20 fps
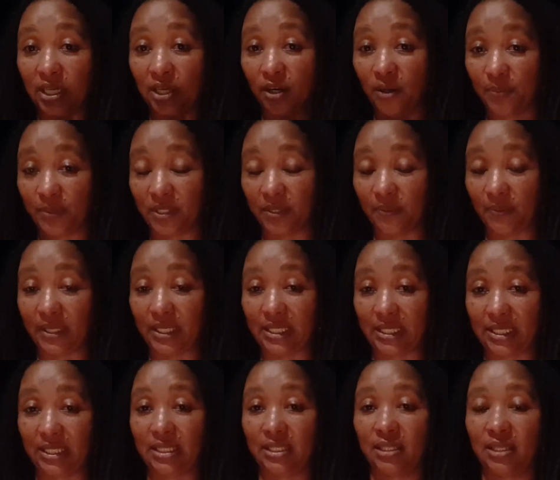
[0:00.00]

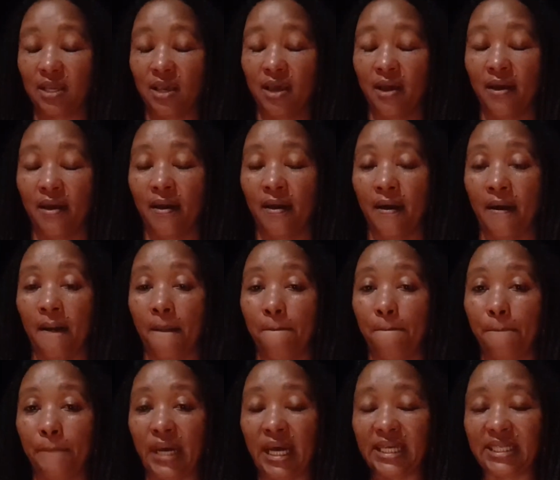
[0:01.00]
optimist.
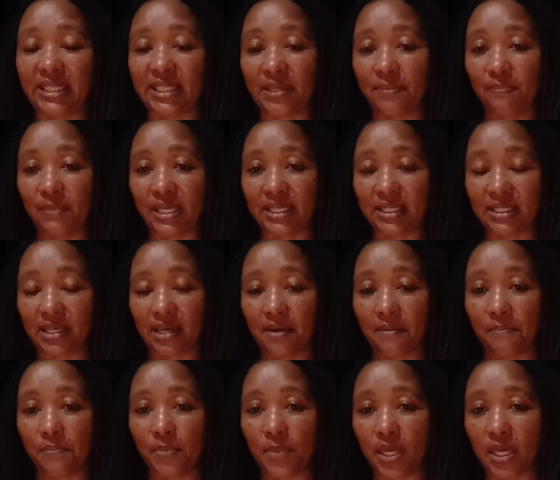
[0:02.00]

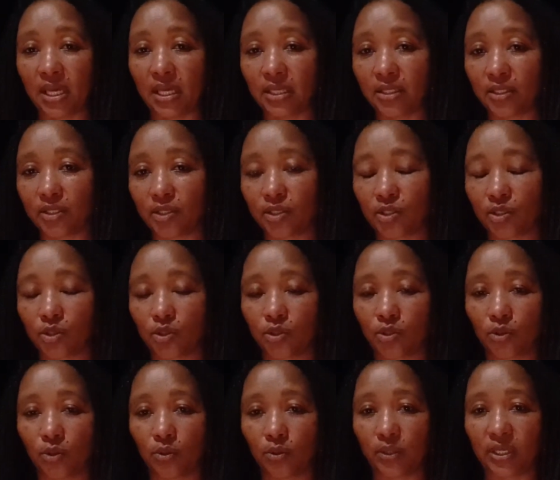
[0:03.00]
Pessimism is
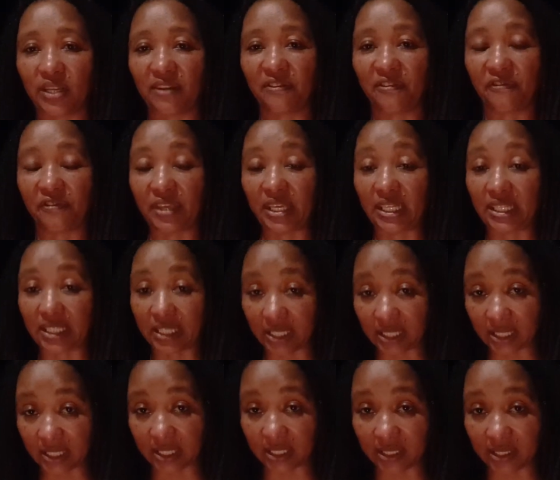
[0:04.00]
so
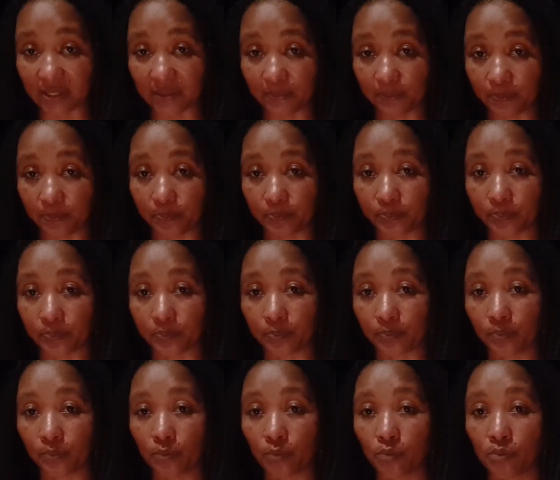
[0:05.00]
defeatist.
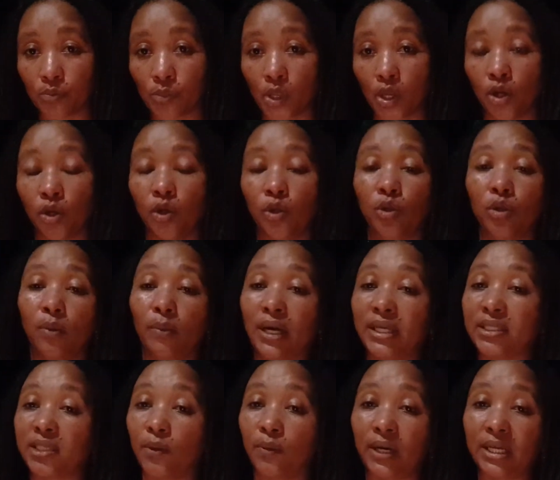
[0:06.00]
No
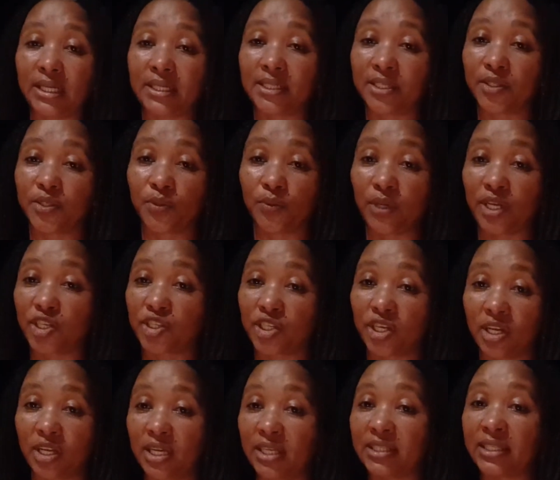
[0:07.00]
matter what the
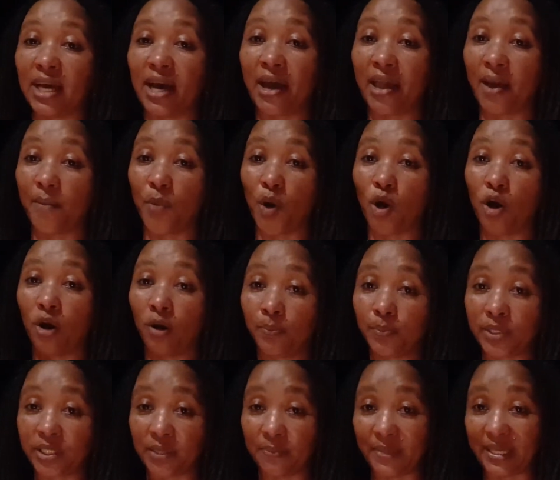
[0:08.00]
situation is, I am
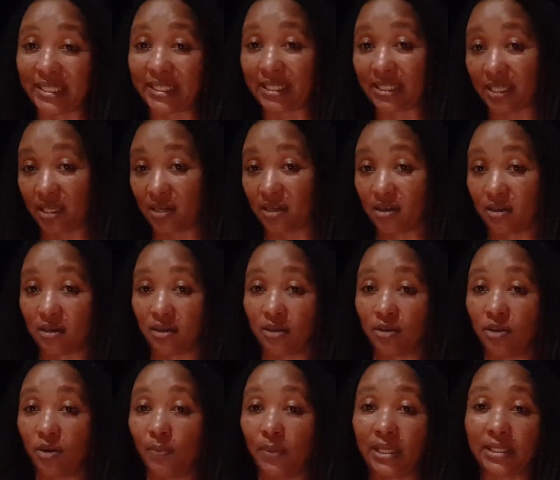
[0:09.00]
optimistic.
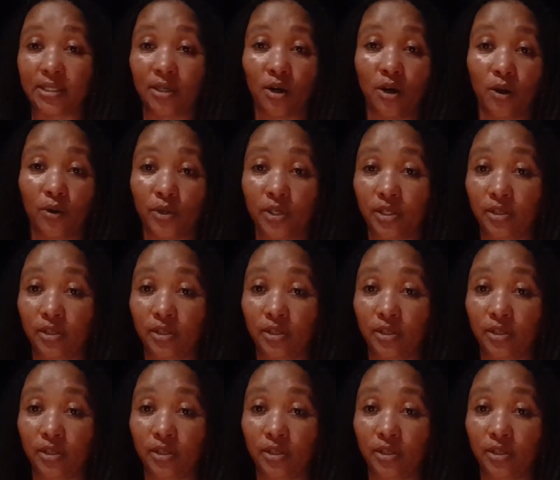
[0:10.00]
No matter how